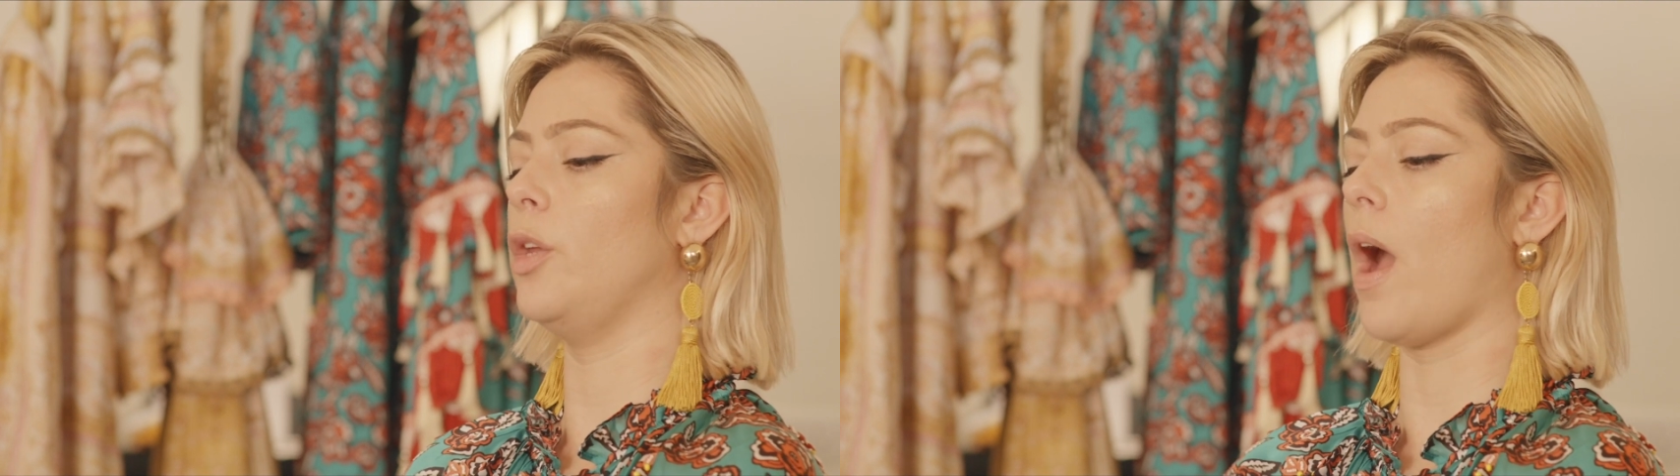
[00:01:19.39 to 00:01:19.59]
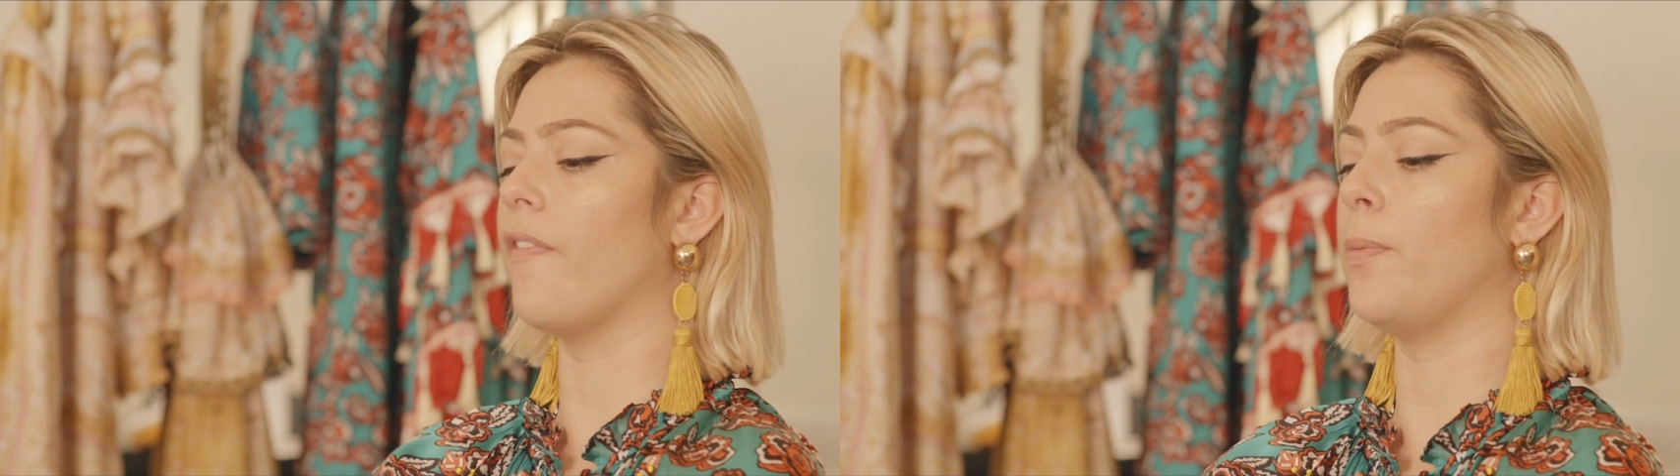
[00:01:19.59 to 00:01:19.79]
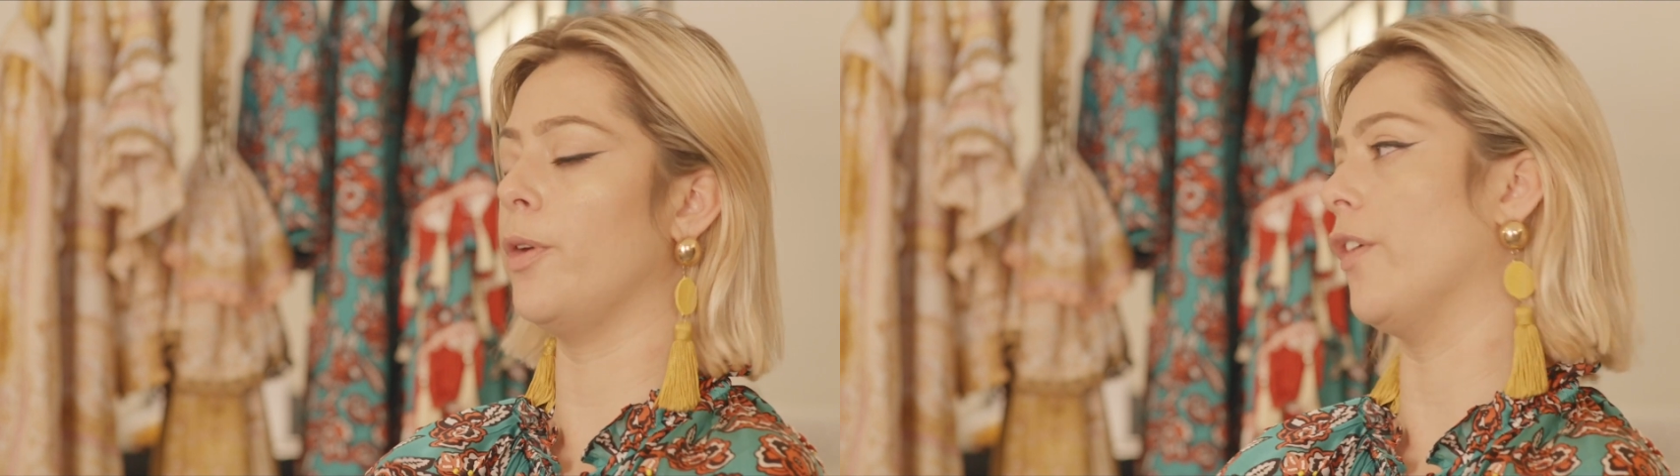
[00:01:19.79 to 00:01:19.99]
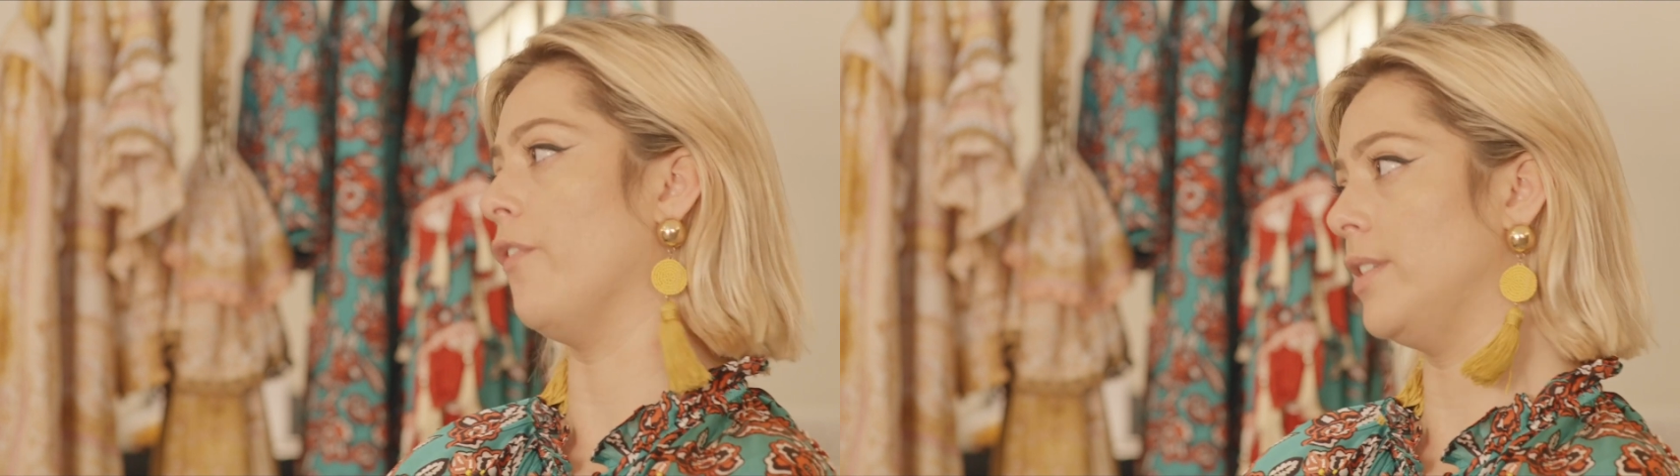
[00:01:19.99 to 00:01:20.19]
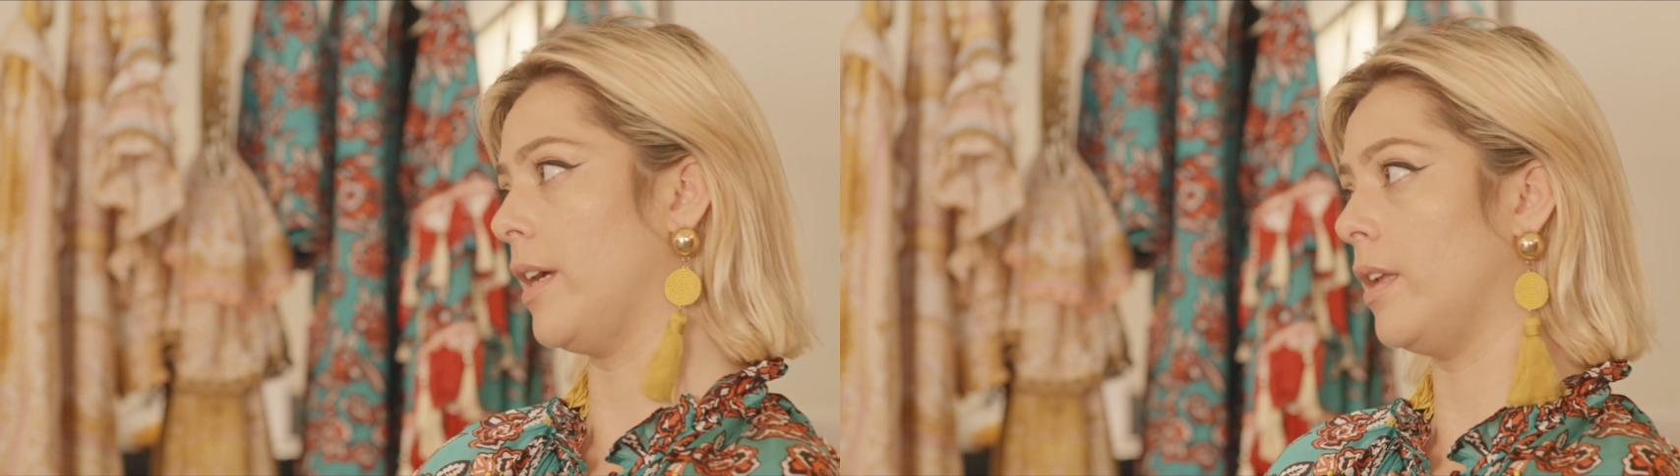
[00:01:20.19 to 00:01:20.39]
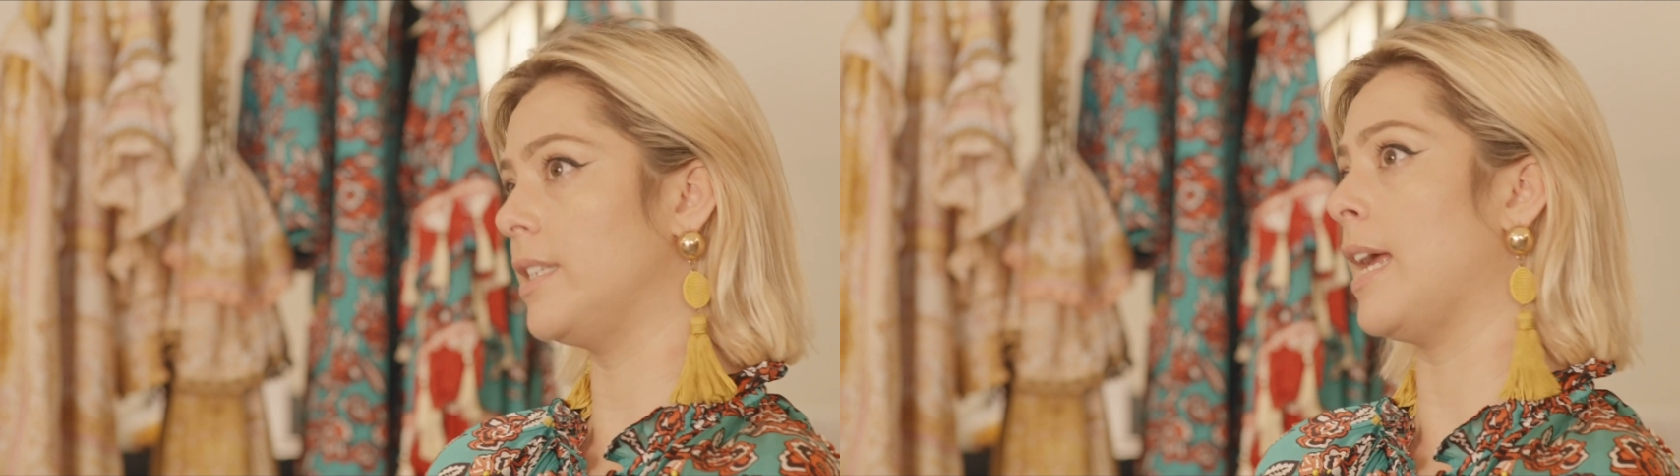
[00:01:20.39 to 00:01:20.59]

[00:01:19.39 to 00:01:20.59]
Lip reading: you have to put your foot down and